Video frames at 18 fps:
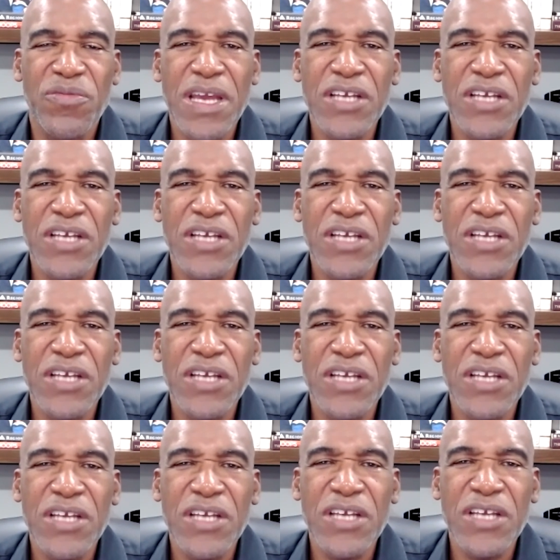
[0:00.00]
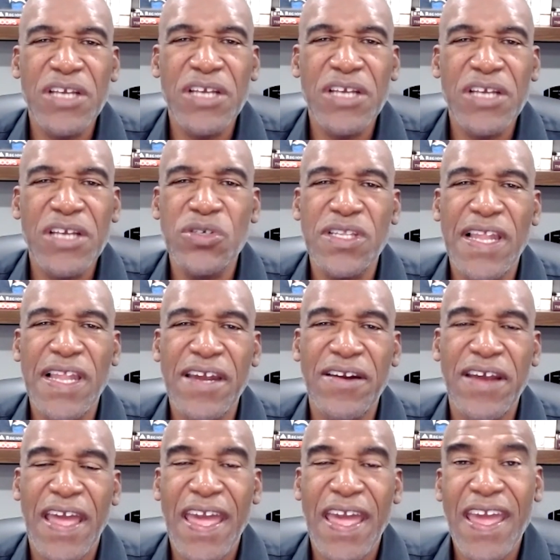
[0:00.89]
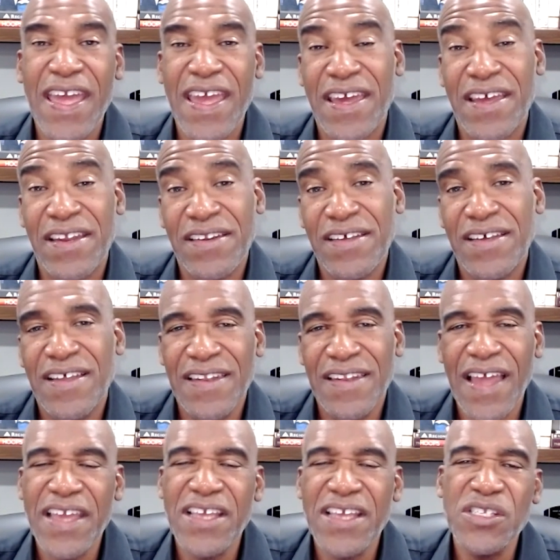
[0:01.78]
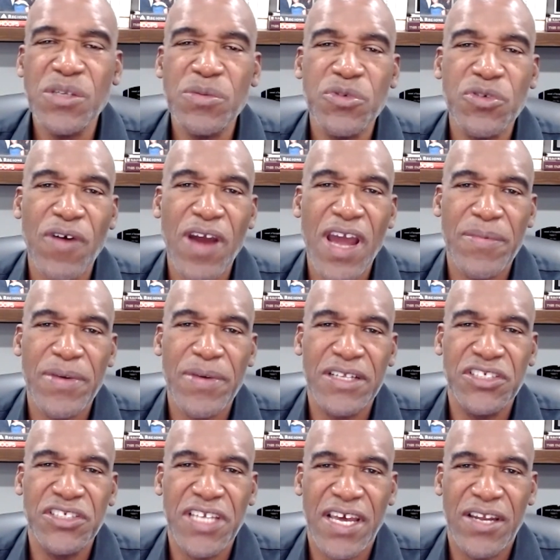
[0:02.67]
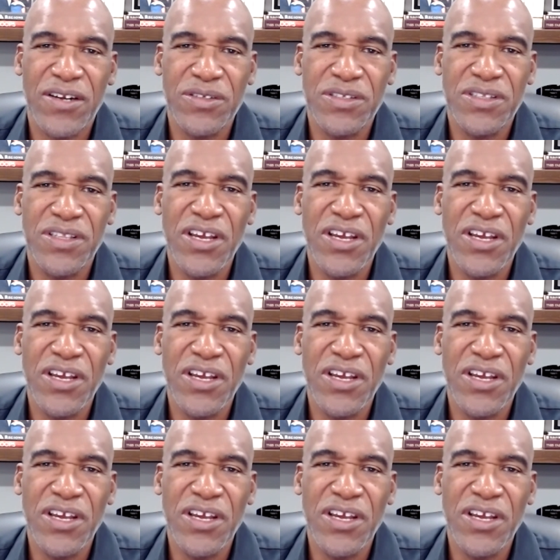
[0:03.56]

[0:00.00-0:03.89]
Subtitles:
make sure you check out our newsletter and like and subscribe our channels.